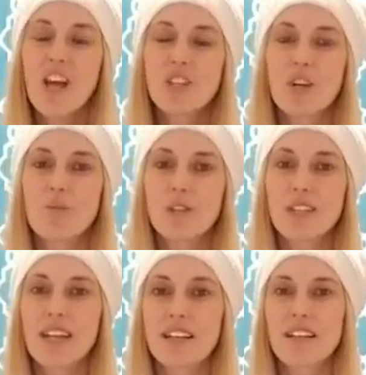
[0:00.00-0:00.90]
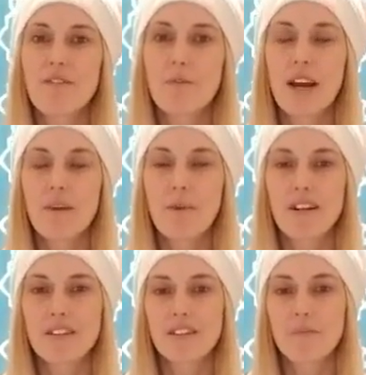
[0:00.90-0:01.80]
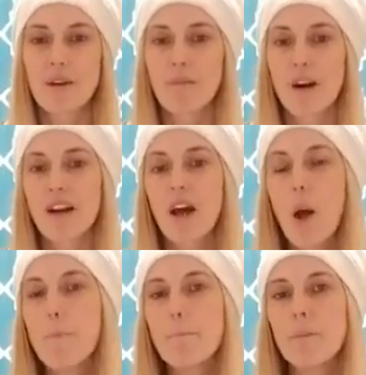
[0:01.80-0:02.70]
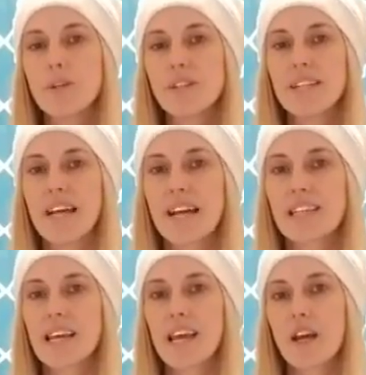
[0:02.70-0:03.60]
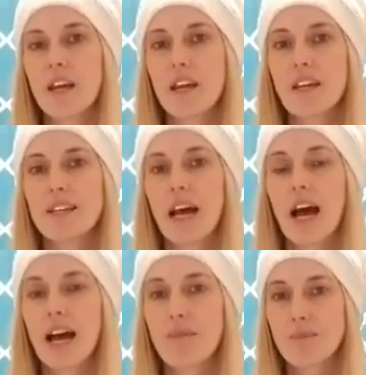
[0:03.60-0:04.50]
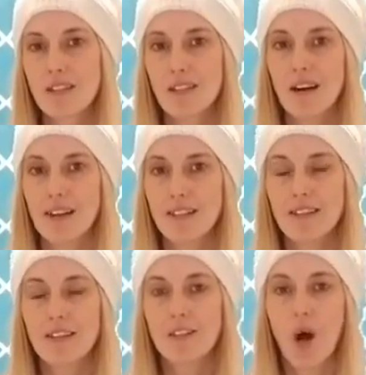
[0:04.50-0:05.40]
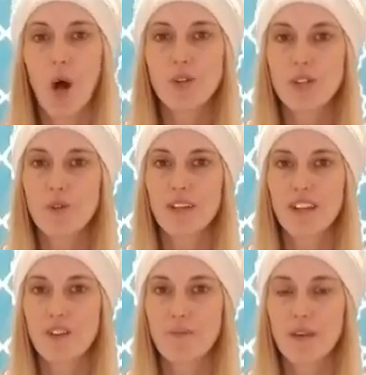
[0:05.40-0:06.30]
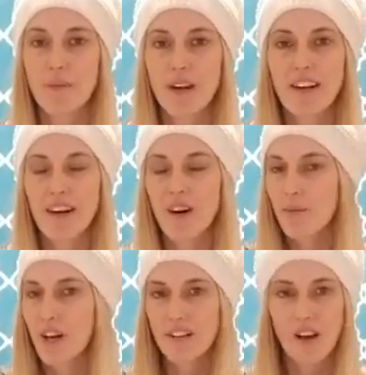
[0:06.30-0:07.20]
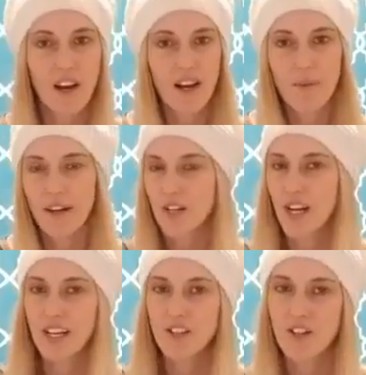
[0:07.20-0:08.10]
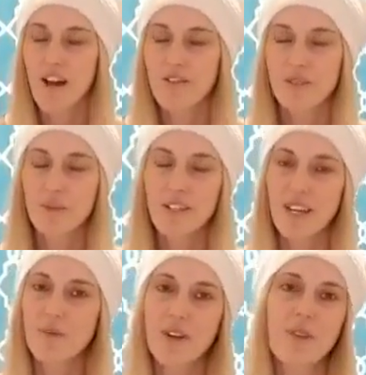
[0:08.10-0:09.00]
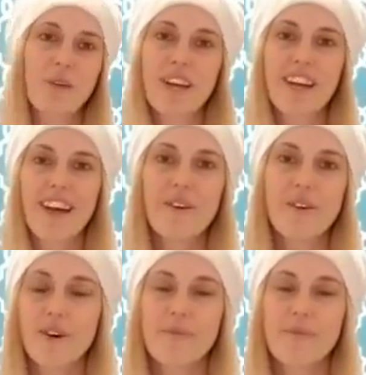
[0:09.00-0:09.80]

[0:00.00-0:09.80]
So multitasking for body parts is a big part. Multitasking in time slots is also another big one. Now, I'm not talking about trying to get your office work done while you're working out.